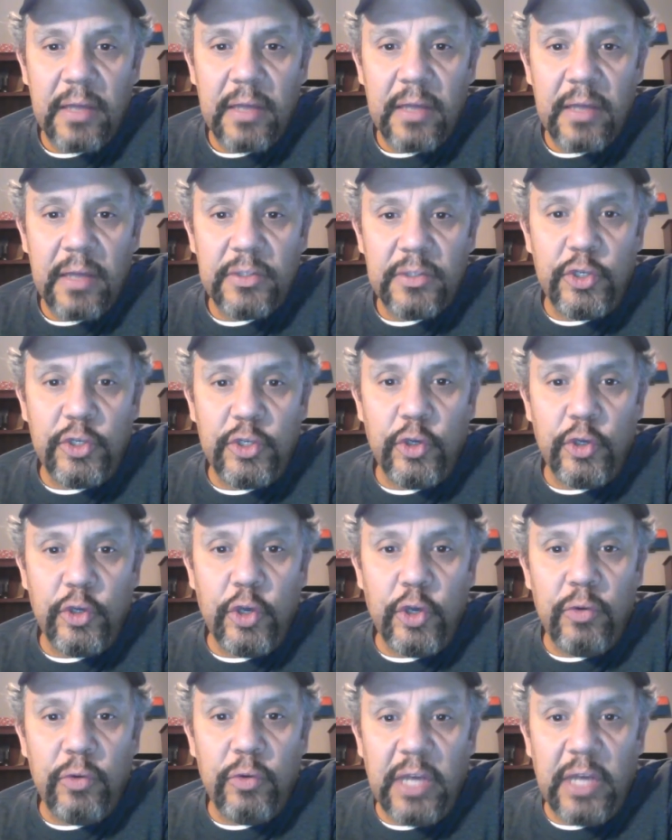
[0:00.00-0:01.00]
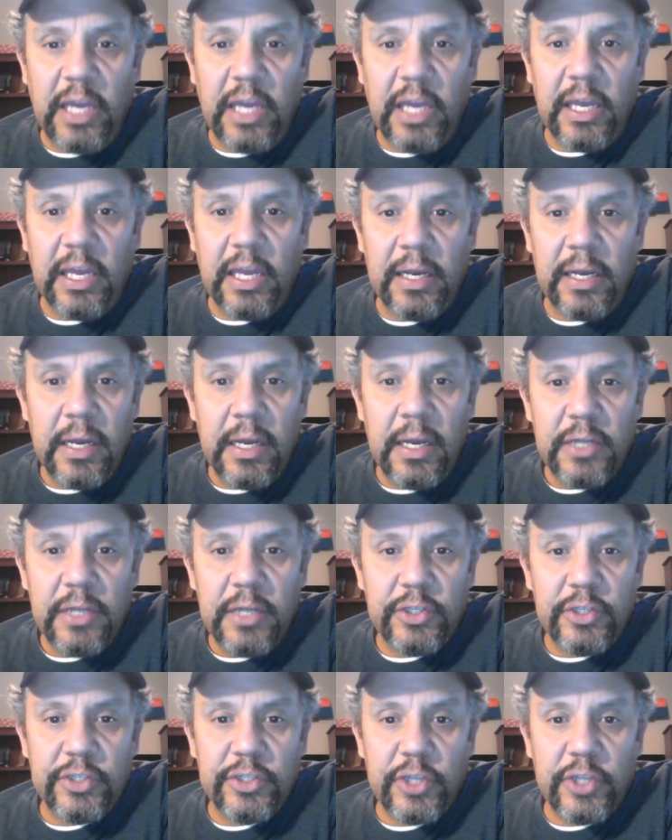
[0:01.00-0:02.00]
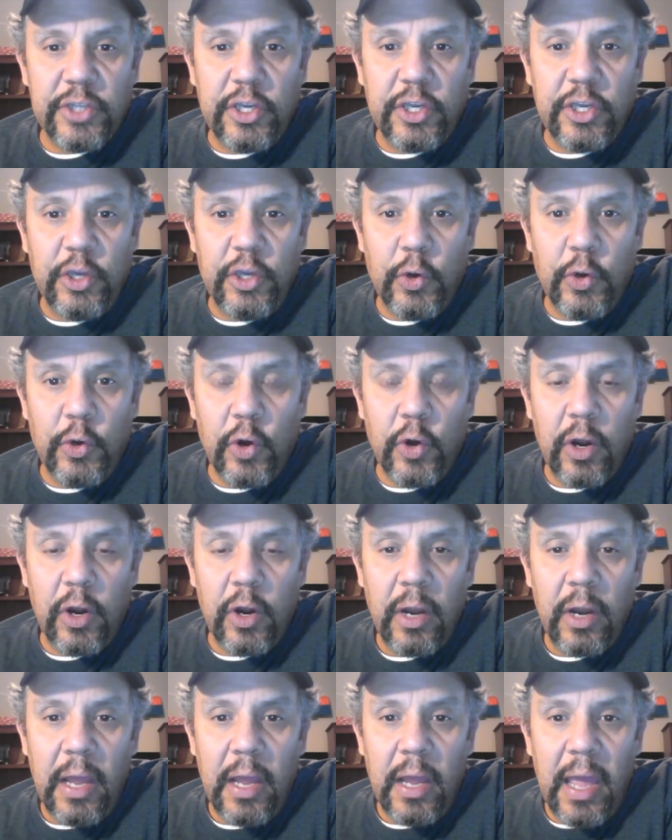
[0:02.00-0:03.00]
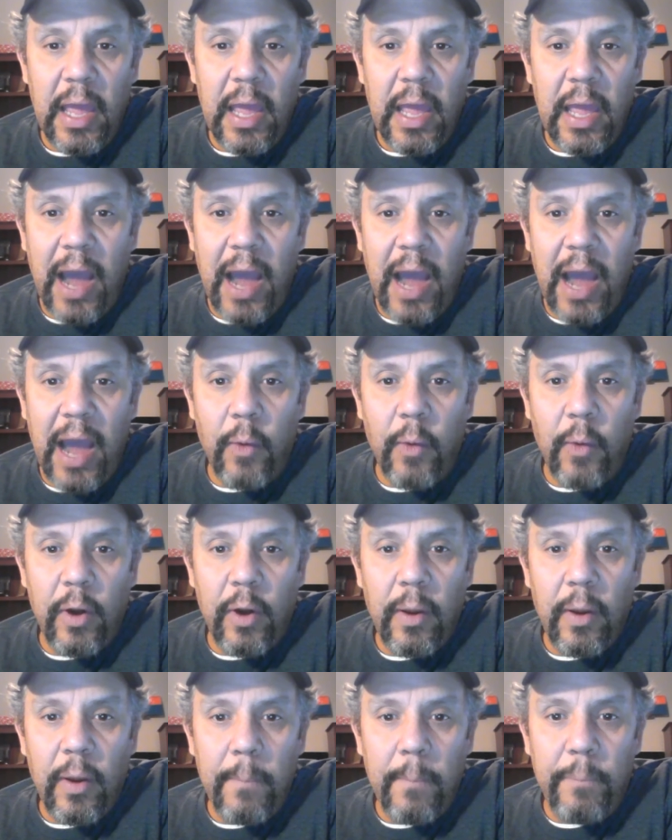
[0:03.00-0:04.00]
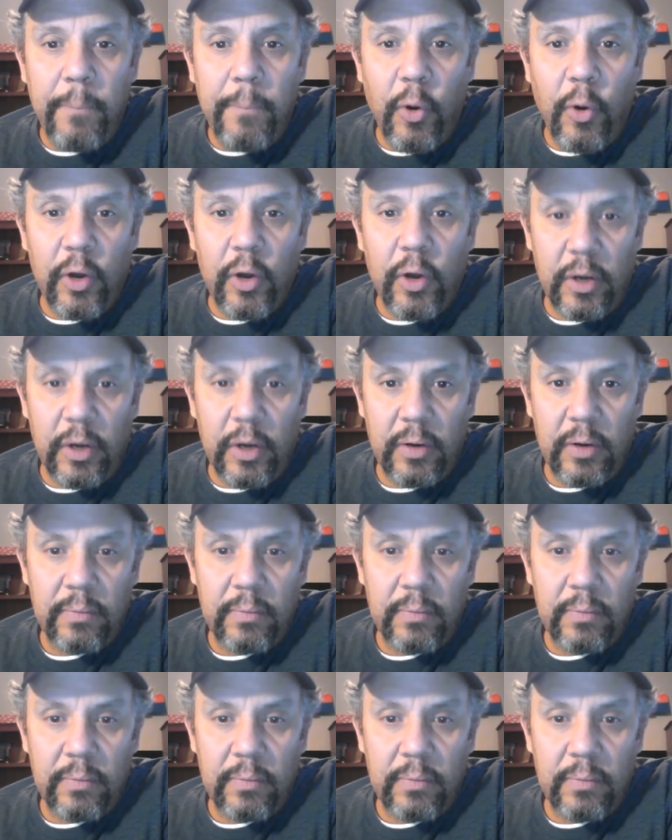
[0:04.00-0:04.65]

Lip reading: do you need to secure our border?